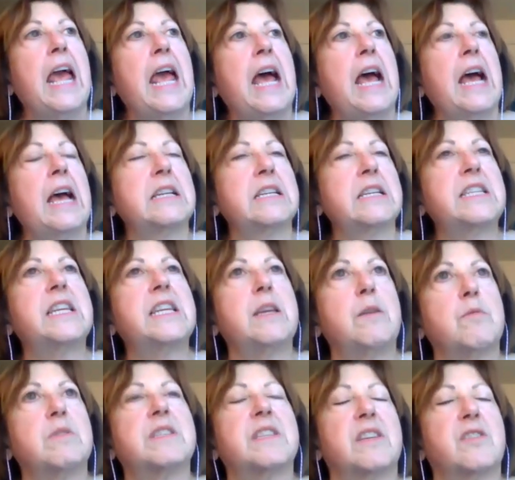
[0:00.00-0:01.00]
And he
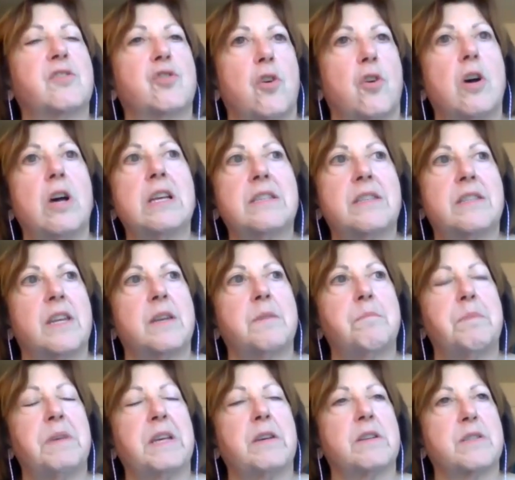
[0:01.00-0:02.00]
was
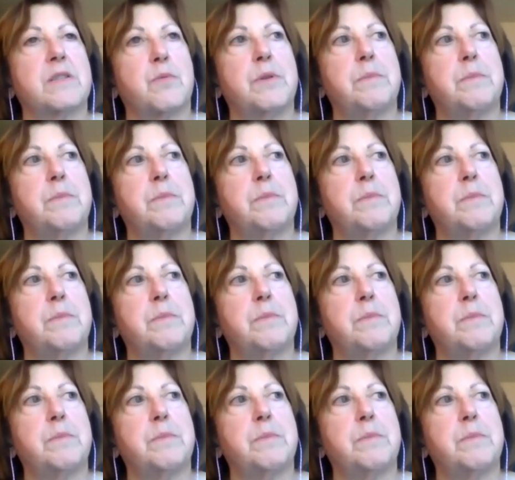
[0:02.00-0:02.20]
exhausted because